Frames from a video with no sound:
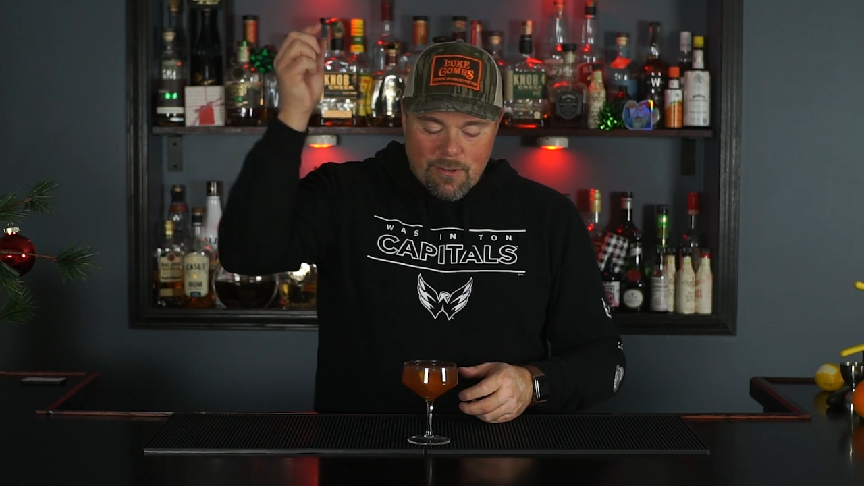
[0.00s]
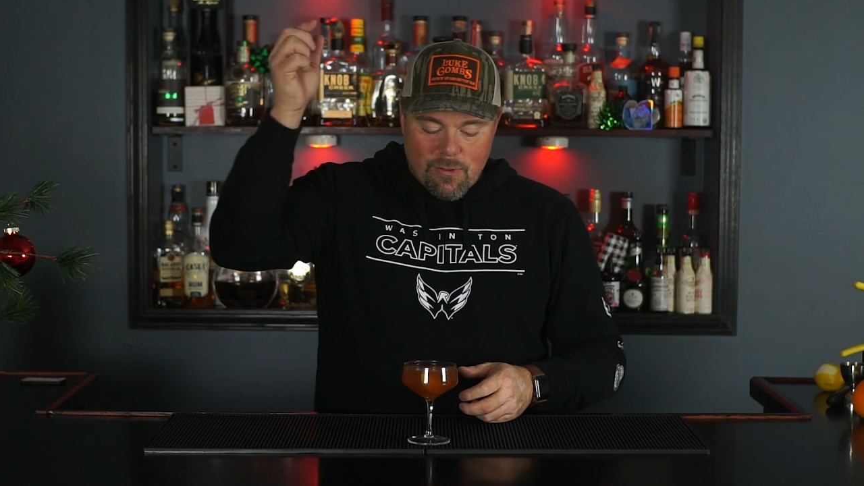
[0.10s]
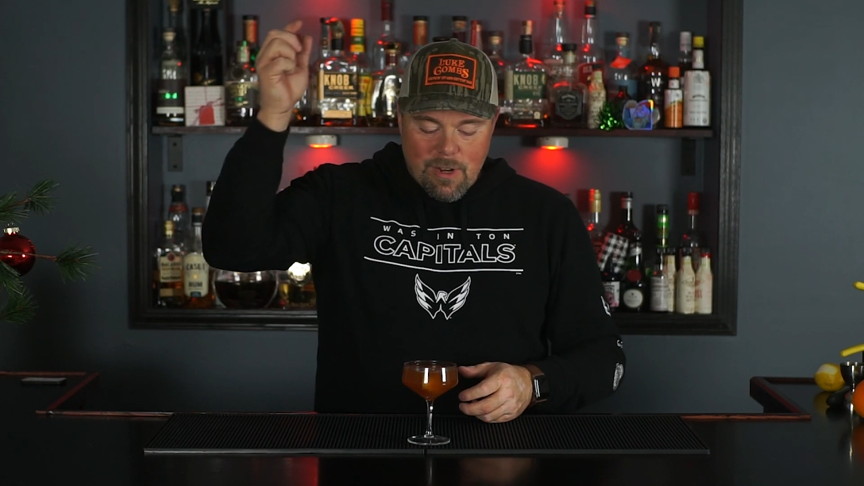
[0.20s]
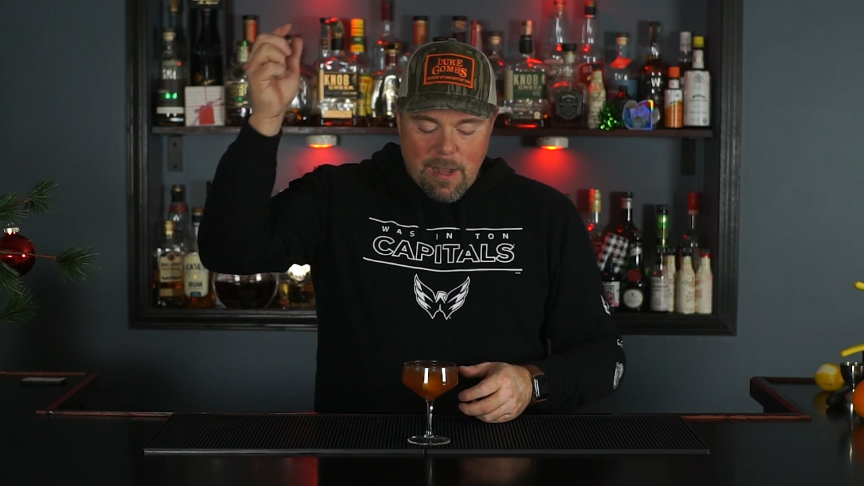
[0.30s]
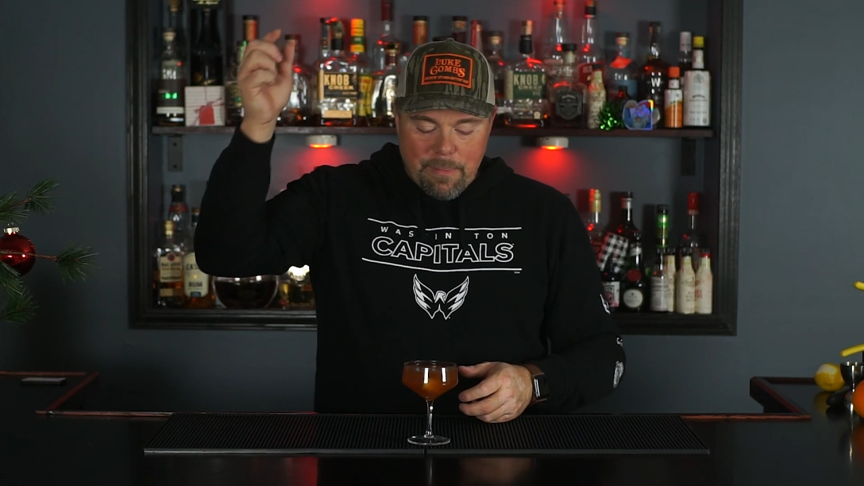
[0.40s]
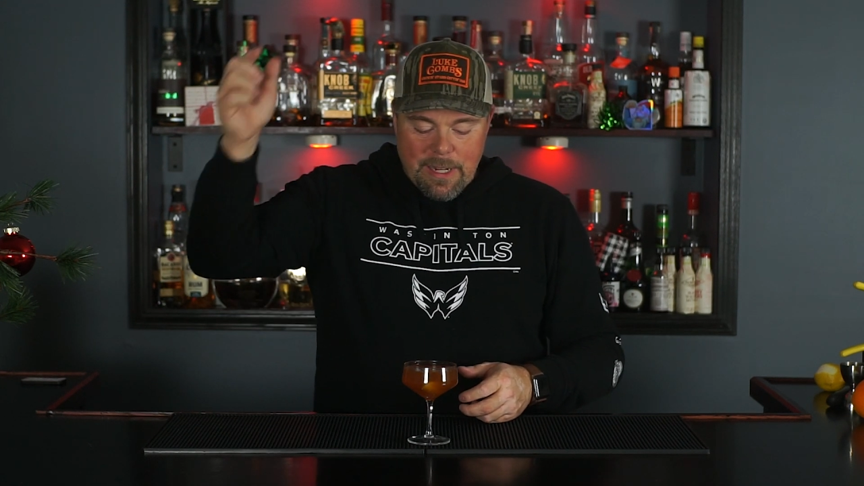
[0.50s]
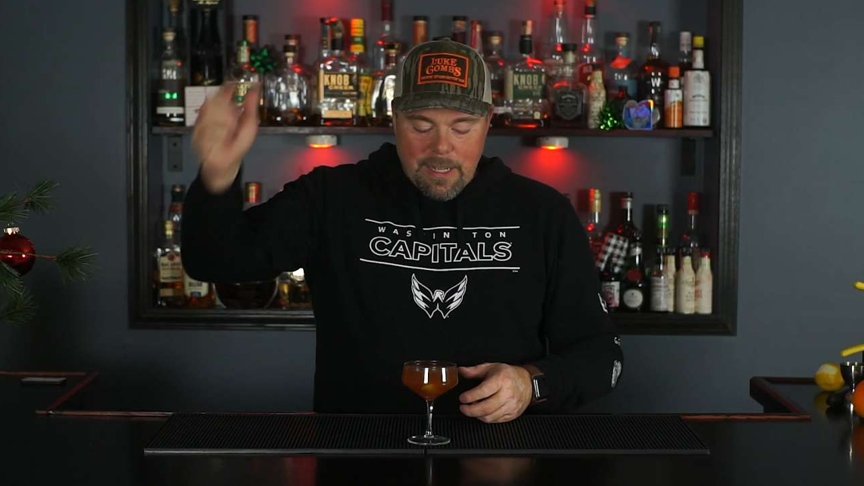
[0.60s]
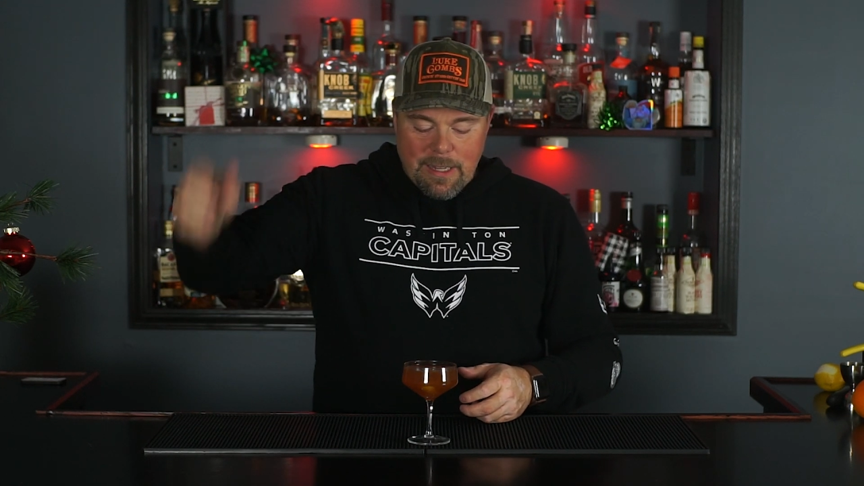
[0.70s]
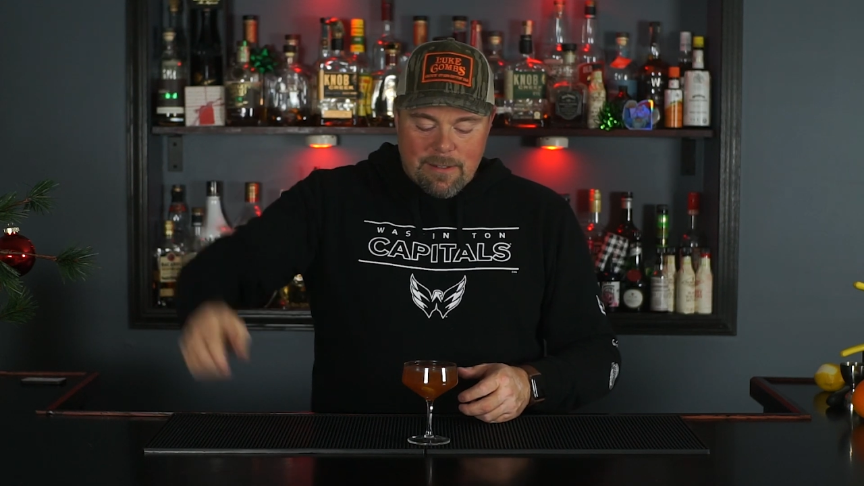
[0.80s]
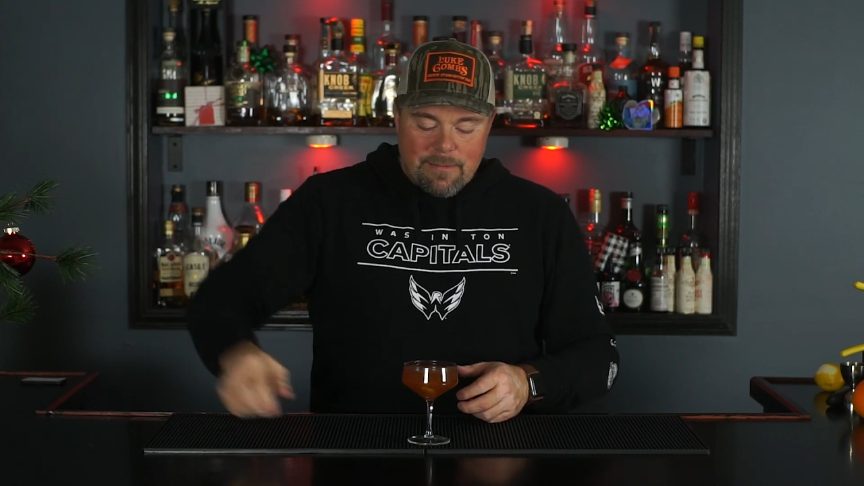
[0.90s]
drop it
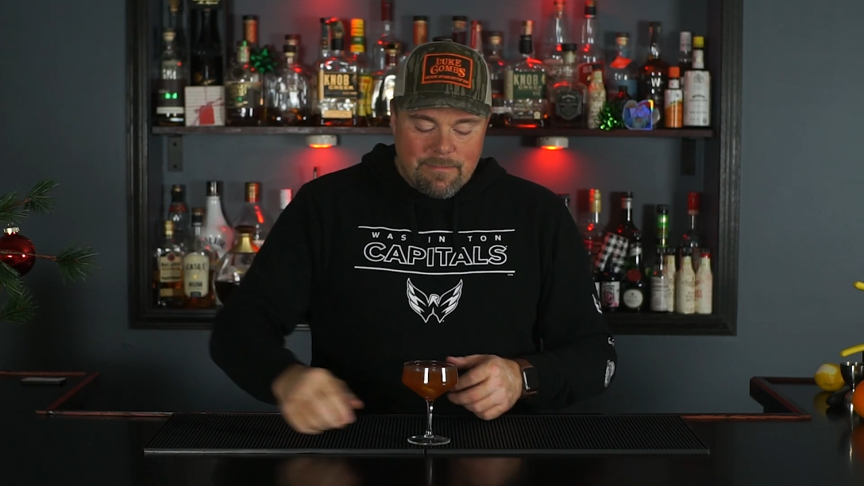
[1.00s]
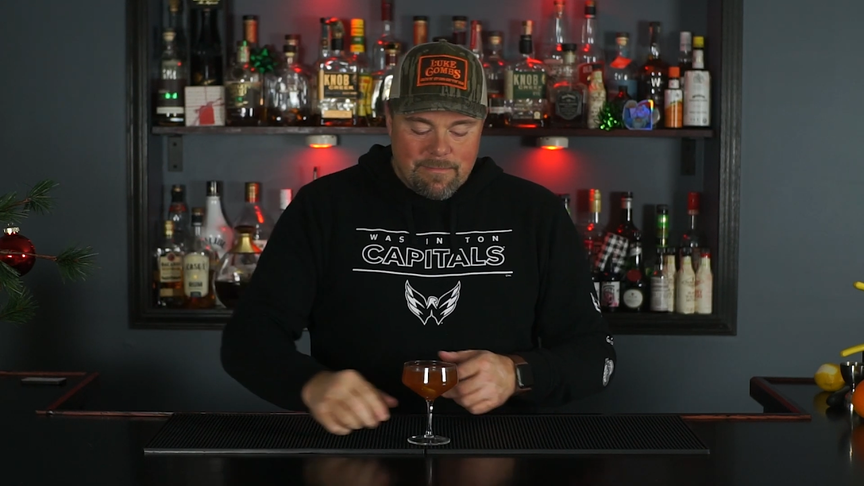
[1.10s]
in,